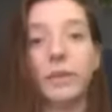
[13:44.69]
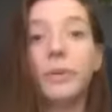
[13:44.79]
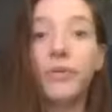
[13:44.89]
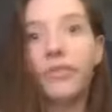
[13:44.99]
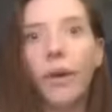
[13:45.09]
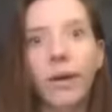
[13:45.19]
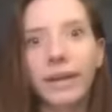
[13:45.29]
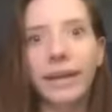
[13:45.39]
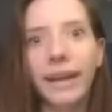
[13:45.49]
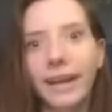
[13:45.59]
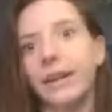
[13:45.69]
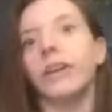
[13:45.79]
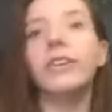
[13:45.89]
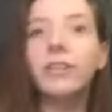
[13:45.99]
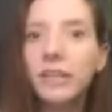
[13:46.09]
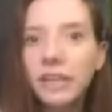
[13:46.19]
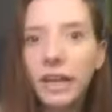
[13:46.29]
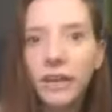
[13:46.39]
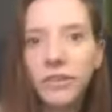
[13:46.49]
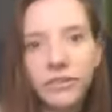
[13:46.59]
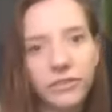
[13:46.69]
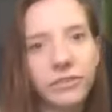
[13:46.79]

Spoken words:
You could fall on it and hurt yourself,